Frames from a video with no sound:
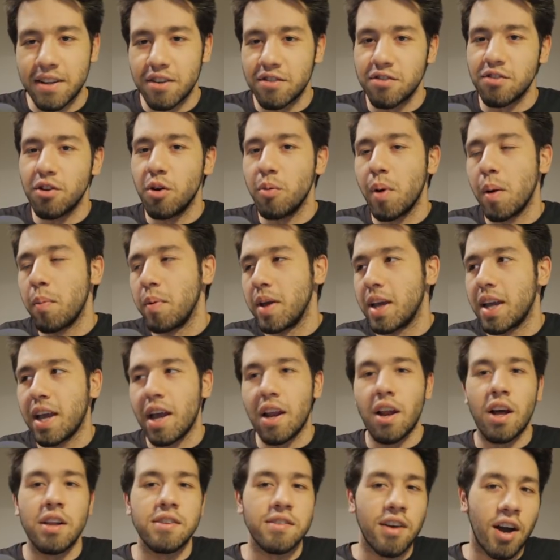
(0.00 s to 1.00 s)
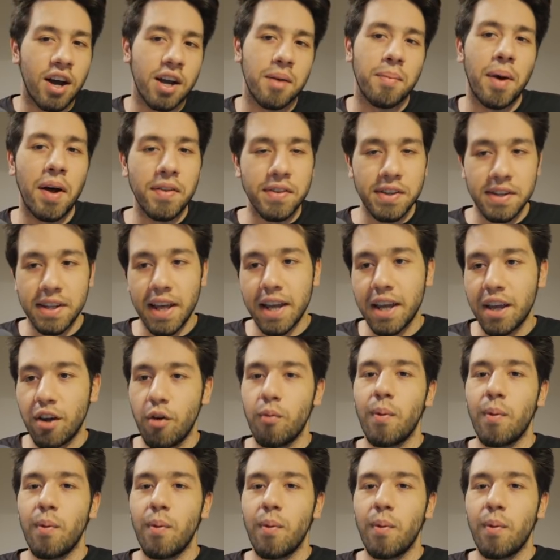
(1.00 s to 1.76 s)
there's no way we cannot talk about the deck